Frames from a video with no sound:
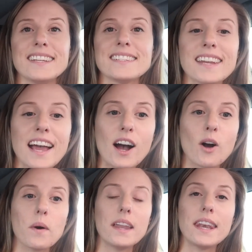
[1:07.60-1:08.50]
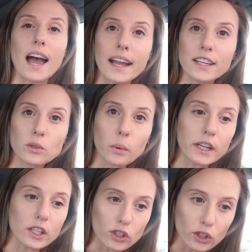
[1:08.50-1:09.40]
is now
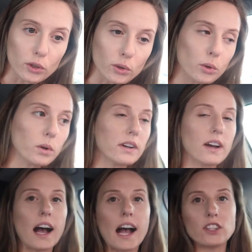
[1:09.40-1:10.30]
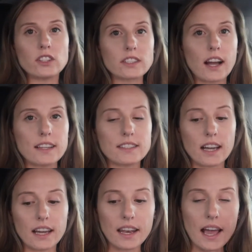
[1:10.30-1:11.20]
9.22. I just got
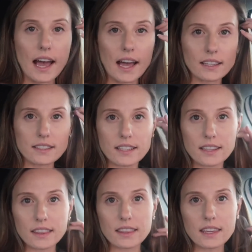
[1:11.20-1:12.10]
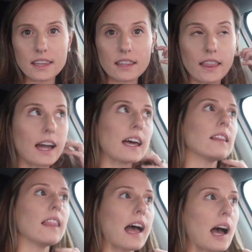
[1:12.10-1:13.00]
done at the, like at
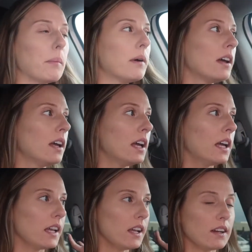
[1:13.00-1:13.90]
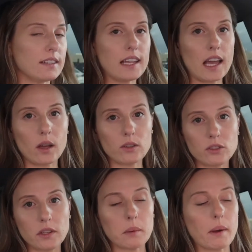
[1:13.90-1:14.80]
a lab here in town
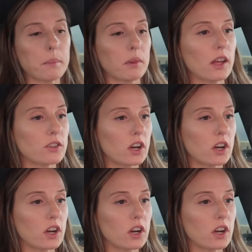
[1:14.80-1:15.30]
to get my blood